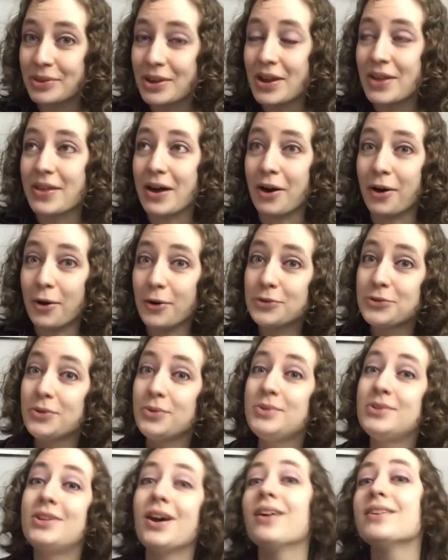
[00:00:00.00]
that also
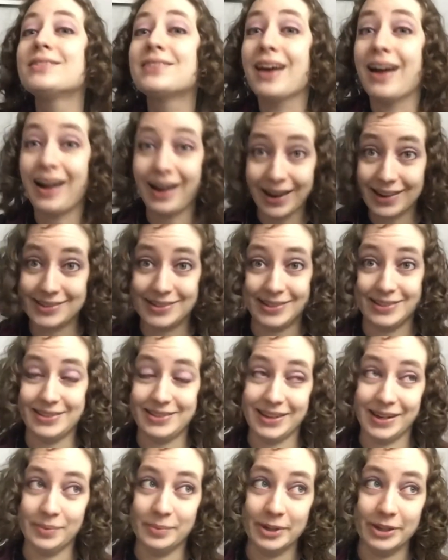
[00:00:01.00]
does acid
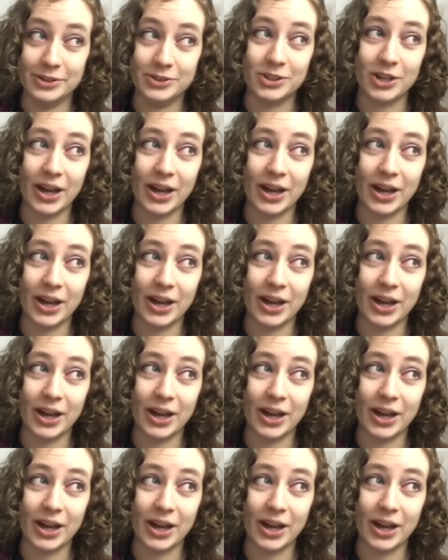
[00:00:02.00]
damage,